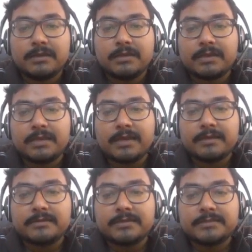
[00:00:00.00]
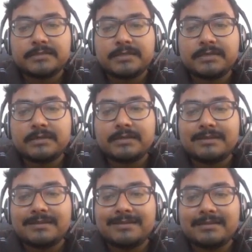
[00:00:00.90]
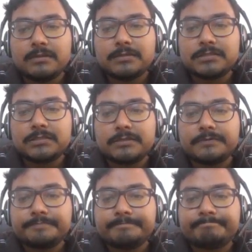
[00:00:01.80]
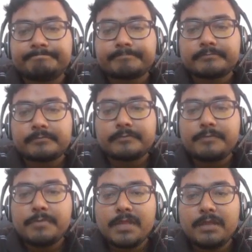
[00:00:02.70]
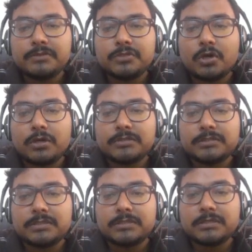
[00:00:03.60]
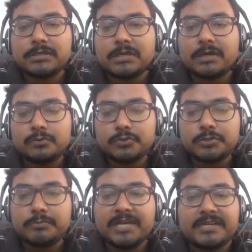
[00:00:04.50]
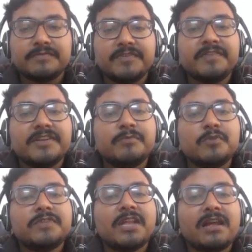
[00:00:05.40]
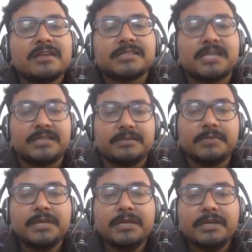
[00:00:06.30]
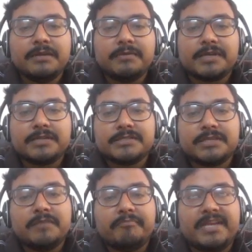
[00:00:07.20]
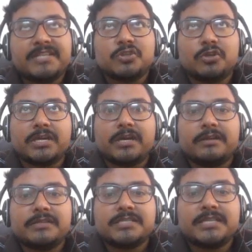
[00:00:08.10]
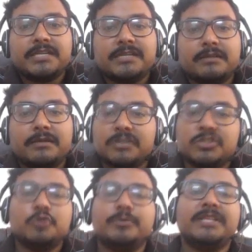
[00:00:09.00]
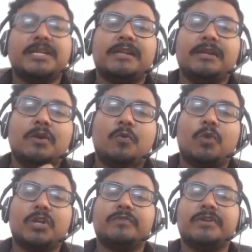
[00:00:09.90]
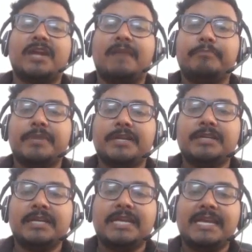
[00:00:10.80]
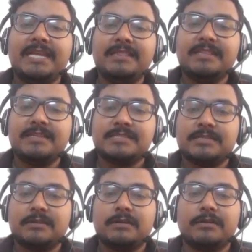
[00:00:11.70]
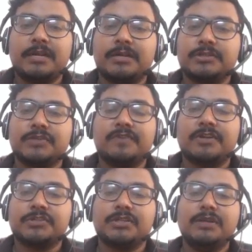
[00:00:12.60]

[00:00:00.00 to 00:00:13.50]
candidate list dot count minus, we will remove the last item, because based on the current state, assuming that whatever happened in this recursion function,